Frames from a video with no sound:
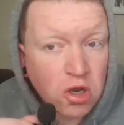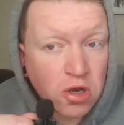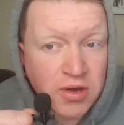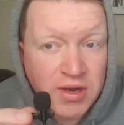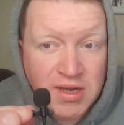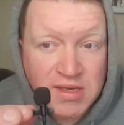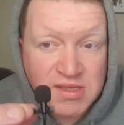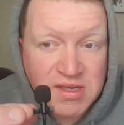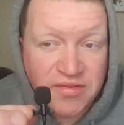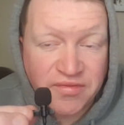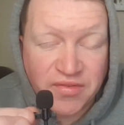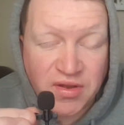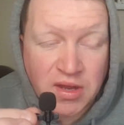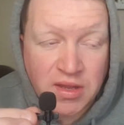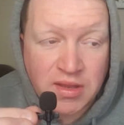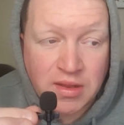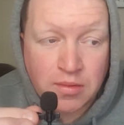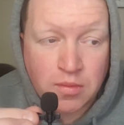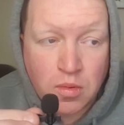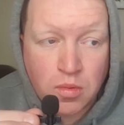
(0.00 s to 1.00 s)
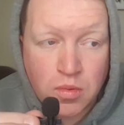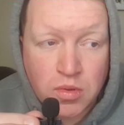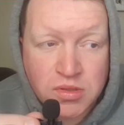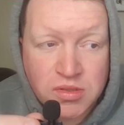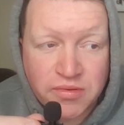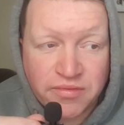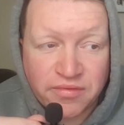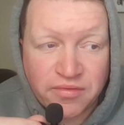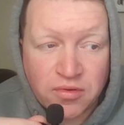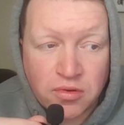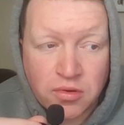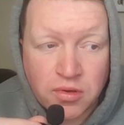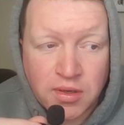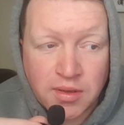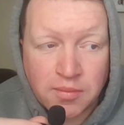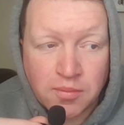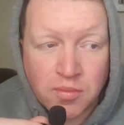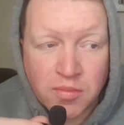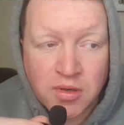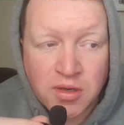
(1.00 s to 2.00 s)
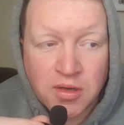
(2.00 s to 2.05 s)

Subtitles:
Not an easy fight, that one wasn't for him.